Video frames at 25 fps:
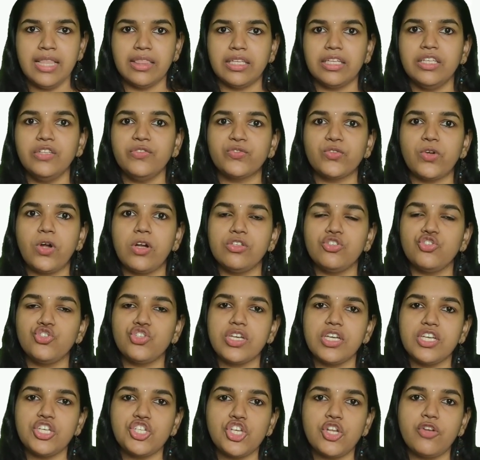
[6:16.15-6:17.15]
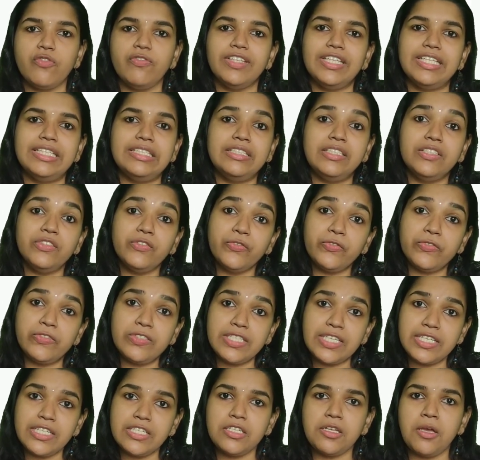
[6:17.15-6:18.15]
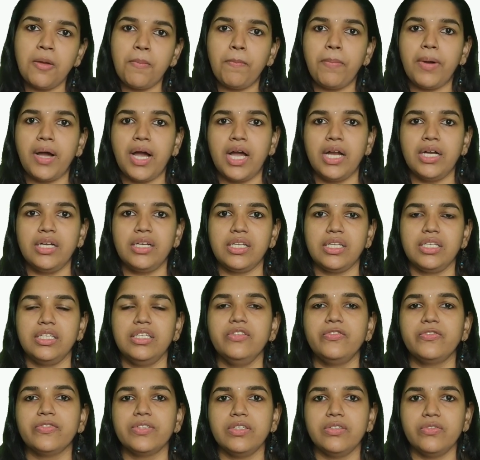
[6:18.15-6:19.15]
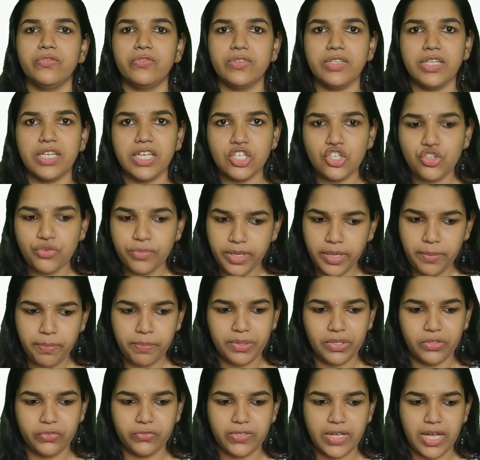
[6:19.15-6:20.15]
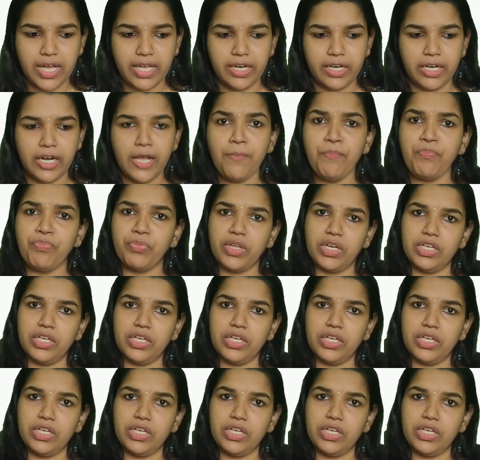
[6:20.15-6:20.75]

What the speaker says: That is, conjugation with a distant part is considered to be Prasarana.